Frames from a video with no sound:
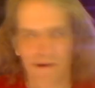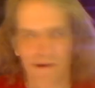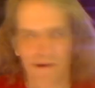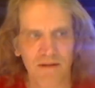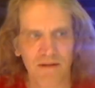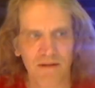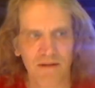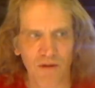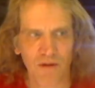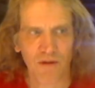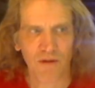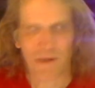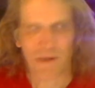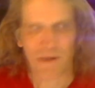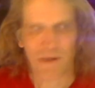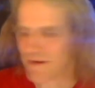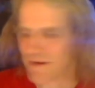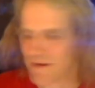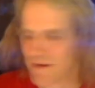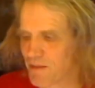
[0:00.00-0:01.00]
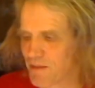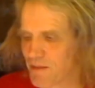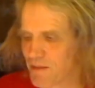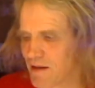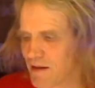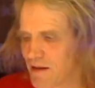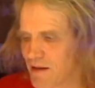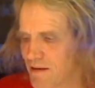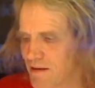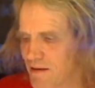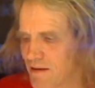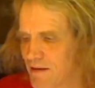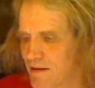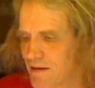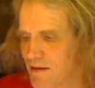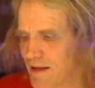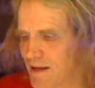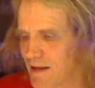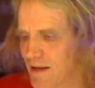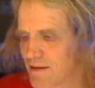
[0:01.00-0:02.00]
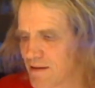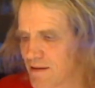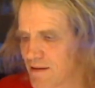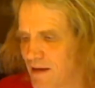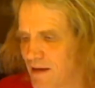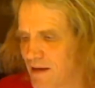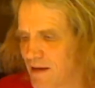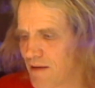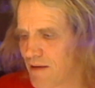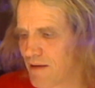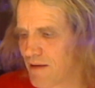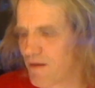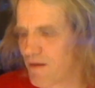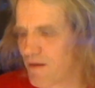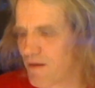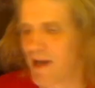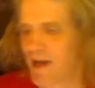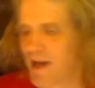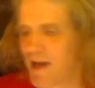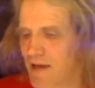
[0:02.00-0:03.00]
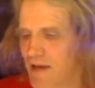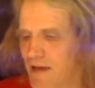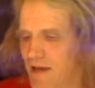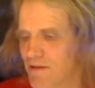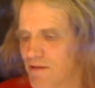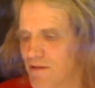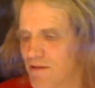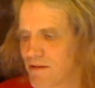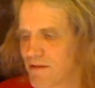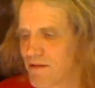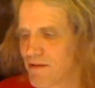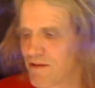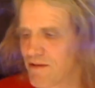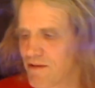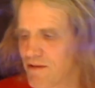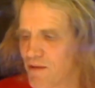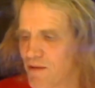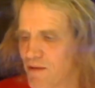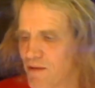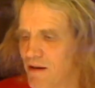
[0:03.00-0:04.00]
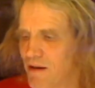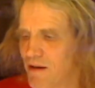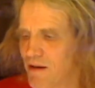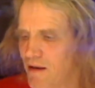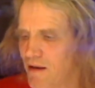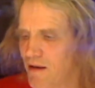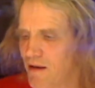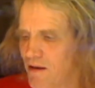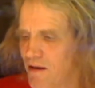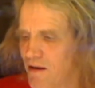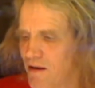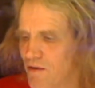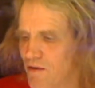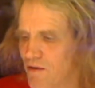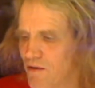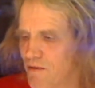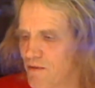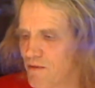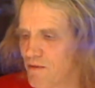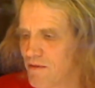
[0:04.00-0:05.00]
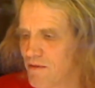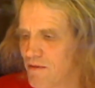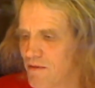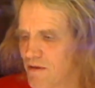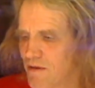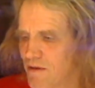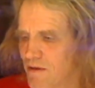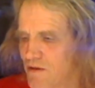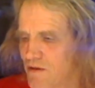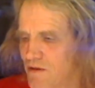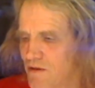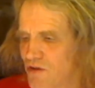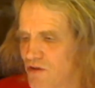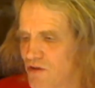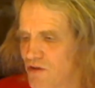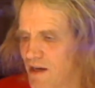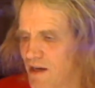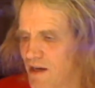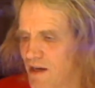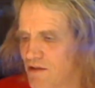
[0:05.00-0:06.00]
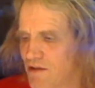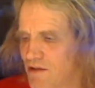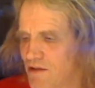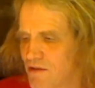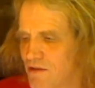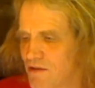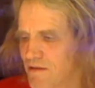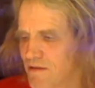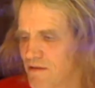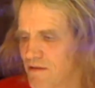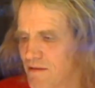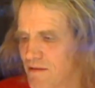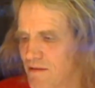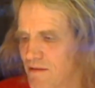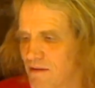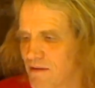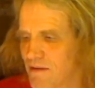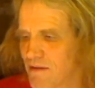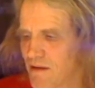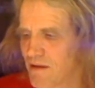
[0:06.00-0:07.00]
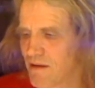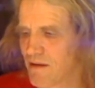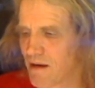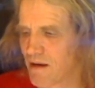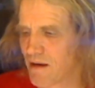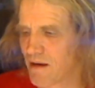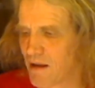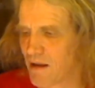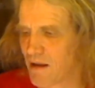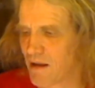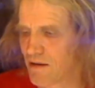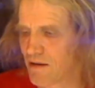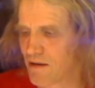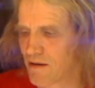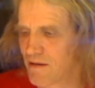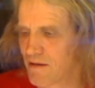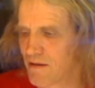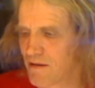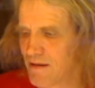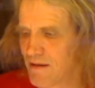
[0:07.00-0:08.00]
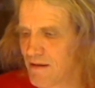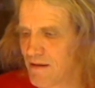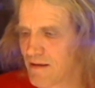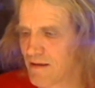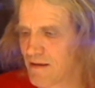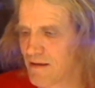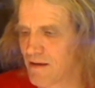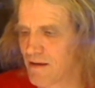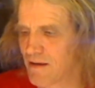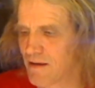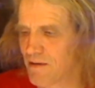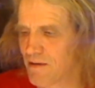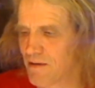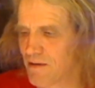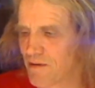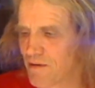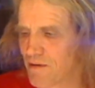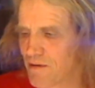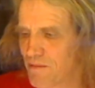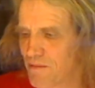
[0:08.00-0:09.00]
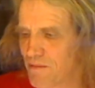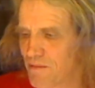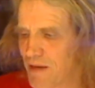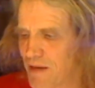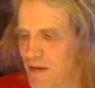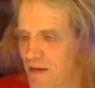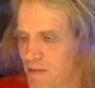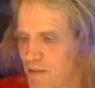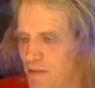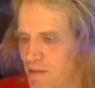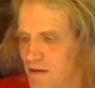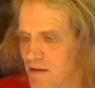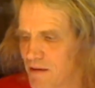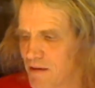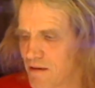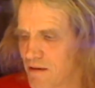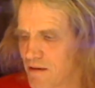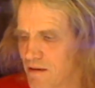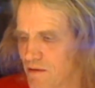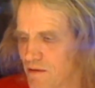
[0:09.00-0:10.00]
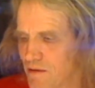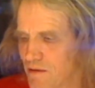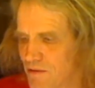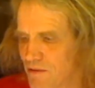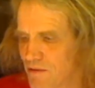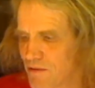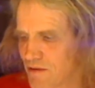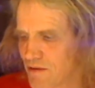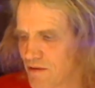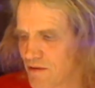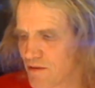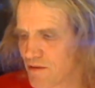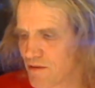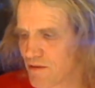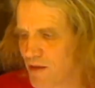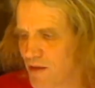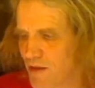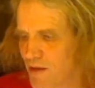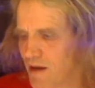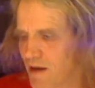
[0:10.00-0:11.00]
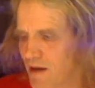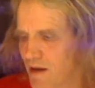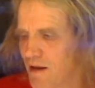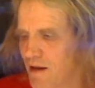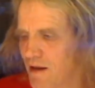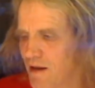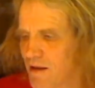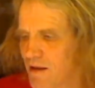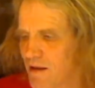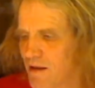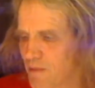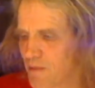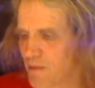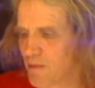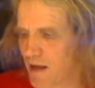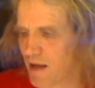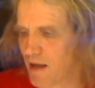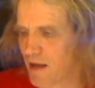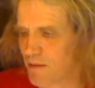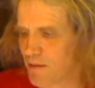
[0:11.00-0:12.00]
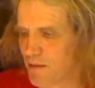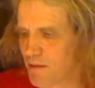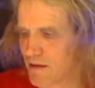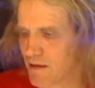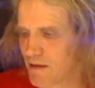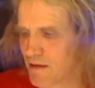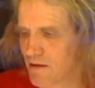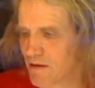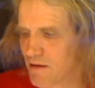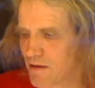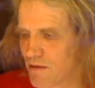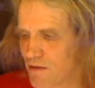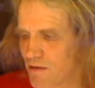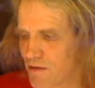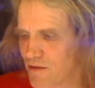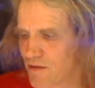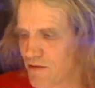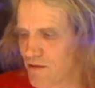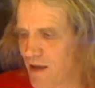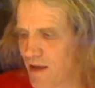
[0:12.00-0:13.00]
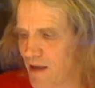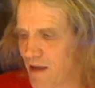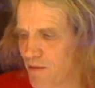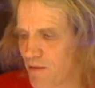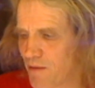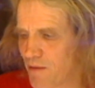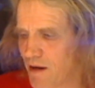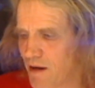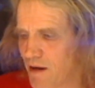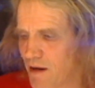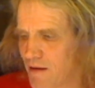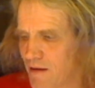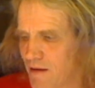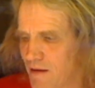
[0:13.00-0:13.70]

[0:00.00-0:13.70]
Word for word: so when something hits at right angles is when you change the color the the red bit goes this way the black bit goes that way